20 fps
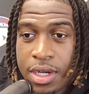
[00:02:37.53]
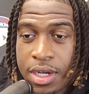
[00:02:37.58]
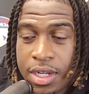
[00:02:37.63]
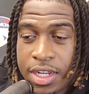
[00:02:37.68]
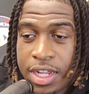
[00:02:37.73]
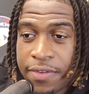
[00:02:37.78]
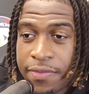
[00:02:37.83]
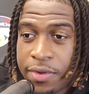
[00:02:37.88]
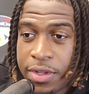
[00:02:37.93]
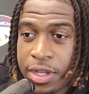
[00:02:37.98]

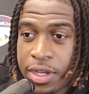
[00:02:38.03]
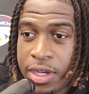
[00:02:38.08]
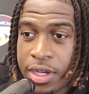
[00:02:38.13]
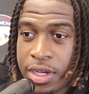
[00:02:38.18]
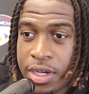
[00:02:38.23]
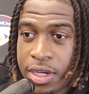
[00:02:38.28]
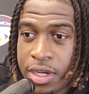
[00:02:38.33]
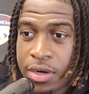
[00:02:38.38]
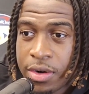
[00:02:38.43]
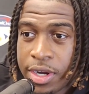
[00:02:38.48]
Definitely
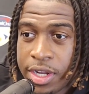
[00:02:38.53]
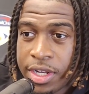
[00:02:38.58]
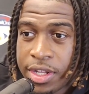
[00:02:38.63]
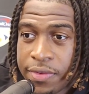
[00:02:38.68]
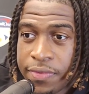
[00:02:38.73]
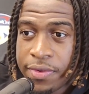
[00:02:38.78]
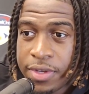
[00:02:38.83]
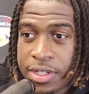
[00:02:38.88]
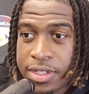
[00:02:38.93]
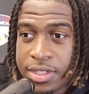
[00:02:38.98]
a great
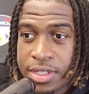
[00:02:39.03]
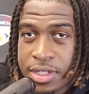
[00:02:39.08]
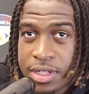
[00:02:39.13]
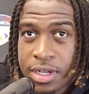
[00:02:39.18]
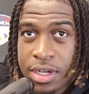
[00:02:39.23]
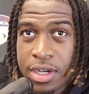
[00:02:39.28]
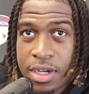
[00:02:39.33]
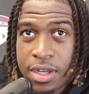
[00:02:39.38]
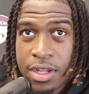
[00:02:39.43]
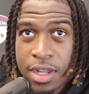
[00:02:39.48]
defense,
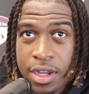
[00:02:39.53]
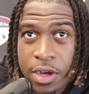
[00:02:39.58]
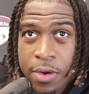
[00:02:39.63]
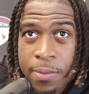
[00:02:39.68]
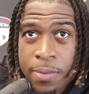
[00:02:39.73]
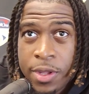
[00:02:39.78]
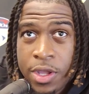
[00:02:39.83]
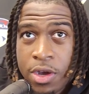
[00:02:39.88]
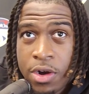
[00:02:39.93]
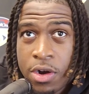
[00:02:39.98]
and they're
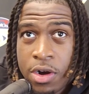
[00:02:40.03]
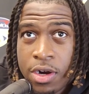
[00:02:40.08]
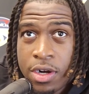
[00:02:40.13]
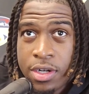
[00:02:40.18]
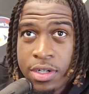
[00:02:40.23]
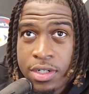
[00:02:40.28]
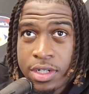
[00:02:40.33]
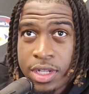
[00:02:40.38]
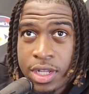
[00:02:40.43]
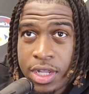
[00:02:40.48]
going to play
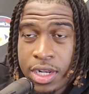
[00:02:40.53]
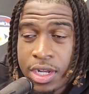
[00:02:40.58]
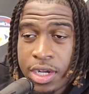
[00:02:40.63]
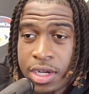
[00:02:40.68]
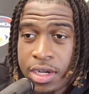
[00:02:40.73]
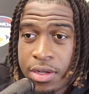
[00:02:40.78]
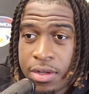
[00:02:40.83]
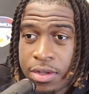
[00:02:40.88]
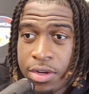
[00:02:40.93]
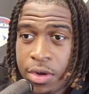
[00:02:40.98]
hard. And,
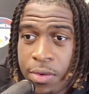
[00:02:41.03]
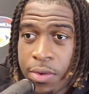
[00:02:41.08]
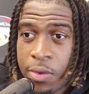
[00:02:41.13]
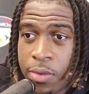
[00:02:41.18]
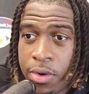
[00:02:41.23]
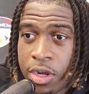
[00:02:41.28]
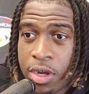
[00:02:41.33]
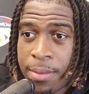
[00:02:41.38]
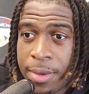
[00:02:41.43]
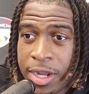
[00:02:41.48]

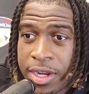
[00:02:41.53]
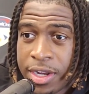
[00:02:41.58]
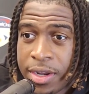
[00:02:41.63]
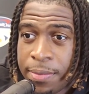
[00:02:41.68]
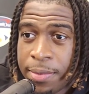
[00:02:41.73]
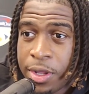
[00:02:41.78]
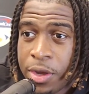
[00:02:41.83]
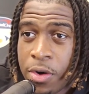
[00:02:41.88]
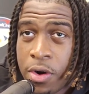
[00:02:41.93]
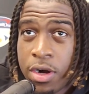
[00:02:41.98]
we want to come out there
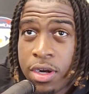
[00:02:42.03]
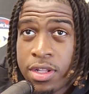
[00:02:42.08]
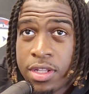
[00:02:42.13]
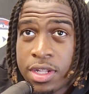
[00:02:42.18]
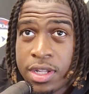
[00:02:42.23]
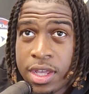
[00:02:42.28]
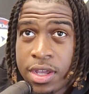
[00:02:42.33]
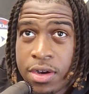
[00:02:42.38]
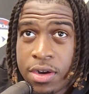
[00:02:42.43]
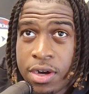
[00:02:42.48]
and play harder
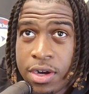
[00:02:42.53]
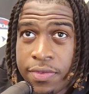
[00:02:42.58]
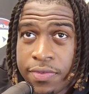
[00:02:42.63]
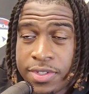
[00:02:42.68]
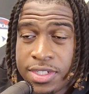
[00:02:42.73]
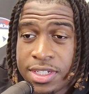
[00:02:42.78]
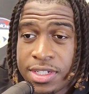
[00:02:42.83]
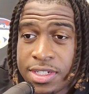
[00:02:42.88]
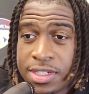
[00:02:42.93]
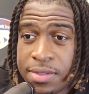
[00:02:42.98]
than they are
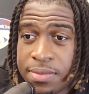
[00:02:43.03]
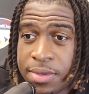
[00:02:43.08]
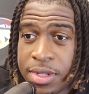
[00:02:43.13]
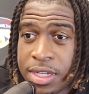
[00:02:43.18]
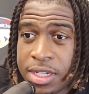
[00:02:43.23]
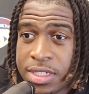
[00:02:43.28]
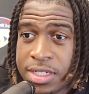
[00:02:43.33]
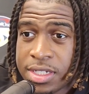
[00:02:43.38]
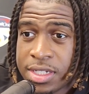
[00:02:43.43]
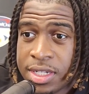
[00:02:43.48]
for 60
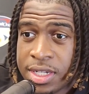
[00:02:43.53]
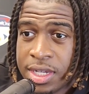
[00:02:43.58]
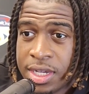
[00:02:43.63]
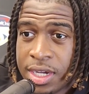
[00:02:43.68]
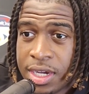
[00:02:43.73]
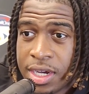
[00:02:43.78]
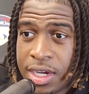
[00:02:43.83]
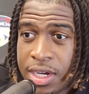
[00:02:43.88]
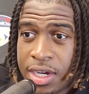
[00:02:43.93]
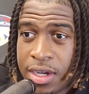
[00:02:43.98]
minutes.
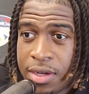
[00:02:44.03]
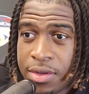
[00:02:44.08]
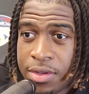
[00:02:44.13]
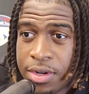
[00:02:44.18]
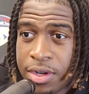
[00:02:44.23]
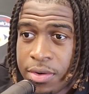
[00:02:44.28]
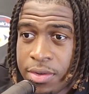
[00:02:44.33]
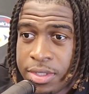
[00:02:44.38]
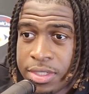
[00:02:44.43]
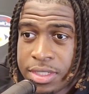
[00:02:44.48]

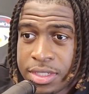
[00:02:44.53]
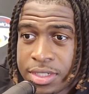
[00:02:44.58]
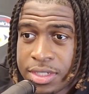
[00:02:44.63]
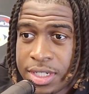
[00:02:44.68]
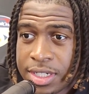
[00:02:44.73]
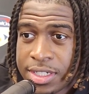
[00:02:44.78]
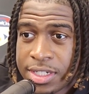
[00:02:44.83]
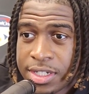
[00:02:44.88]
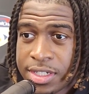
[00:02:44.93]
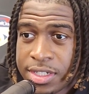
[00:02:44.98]

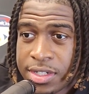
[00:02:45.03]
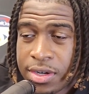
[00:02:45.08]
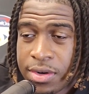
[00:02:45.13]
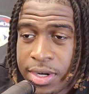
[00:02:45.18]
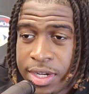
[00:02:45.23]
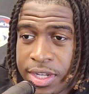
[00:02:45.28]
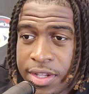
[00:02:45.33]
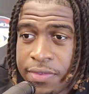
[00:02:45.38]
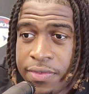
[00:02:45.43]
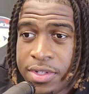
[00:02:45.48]
It's a
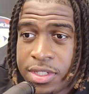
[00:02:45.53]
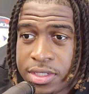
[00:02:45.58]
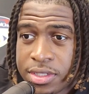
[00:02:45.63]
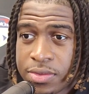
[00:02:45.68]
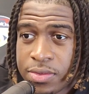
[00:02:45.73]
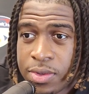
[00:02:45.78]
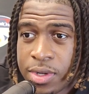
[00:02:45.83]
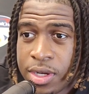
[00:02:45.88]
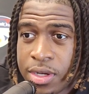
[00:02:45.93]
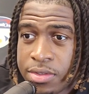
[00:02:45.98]
great
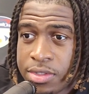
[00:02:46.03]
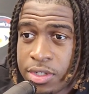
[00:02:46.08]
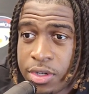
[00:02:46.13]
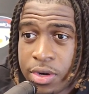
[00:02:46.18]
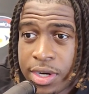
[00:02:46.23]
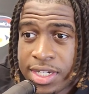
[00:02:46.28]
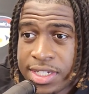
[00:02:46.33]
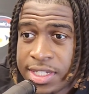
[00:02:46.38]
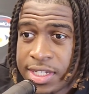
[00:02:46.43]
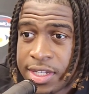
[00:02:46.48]
defense as well. It's a
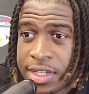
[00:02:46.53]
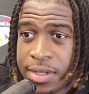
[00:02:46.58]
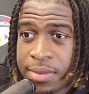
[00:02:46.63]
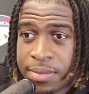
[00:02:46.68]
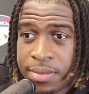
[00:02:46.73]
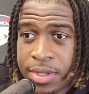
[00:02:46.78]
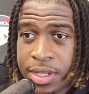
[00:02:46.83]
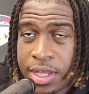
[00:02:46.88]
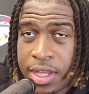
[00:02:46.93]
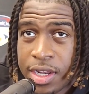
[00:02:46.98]
great
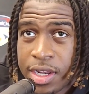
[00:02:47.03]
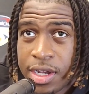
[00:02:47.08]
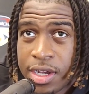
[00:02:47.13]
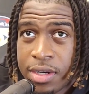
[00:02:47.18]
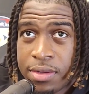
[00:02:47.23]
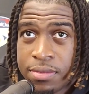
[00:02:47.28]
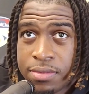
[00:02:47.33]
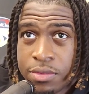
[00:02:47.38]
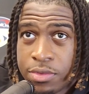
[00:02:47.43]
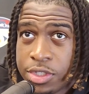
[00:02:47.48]
team.
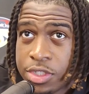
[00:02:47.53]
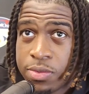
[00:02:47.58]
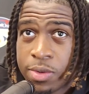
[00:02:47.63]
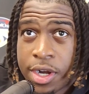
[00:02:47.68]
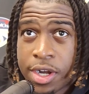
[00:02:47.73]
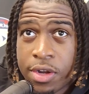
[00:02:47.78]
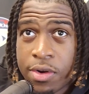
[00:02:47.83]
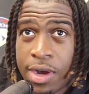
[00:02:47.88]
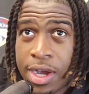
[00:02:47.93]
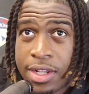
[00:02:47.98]
It's
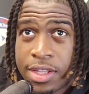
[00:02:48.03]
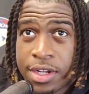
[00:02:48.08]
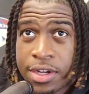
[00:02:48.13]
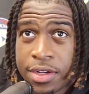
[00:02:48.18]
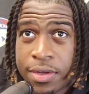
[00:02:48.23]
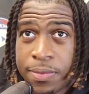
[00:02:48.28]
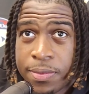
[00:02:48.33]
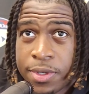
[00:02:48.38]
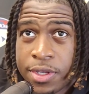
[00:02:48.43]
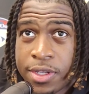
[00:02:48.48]
ready to go out
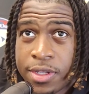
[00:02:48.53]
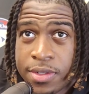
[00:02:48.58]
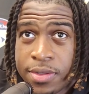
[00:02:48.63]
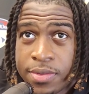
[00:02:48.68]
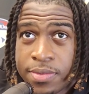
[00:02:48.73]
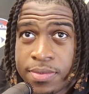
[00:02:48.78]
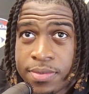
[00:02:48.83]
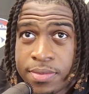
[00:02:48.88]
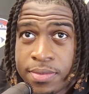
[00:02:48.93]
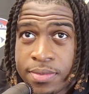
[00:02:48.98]
there and
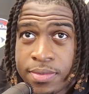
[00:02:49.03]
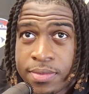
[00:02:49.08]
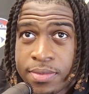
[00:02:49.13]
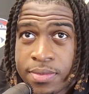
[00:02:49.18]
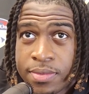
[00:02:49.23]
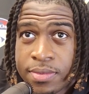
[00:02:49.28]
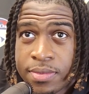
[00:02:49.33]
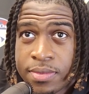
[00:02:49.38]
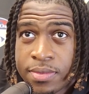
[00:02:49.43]
compete.